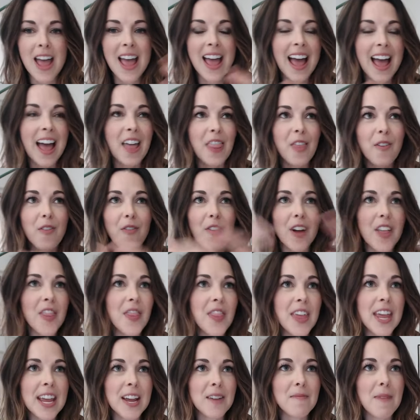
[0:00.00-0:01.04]
And the fun
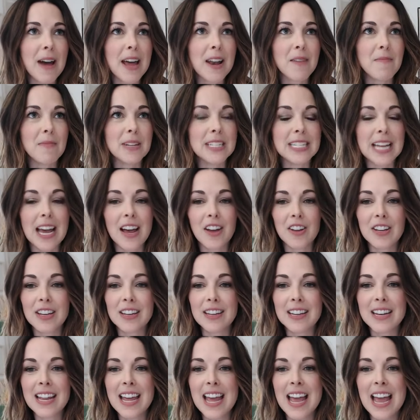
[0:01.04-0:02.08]
thing about a
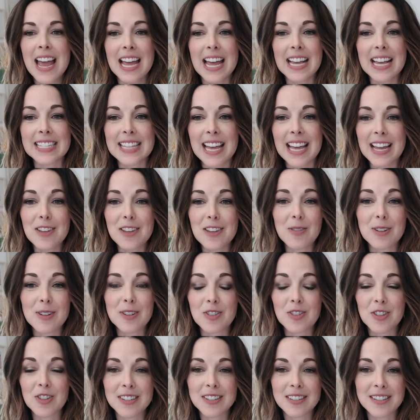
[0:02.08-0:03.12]
medallion is that you can
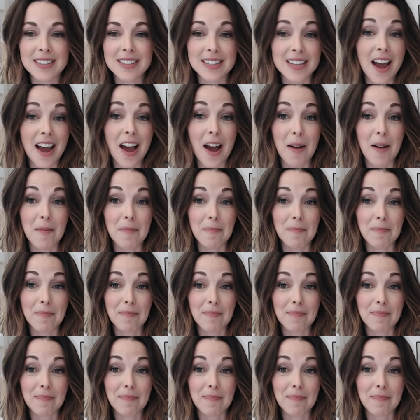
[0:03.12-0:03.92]
just stop.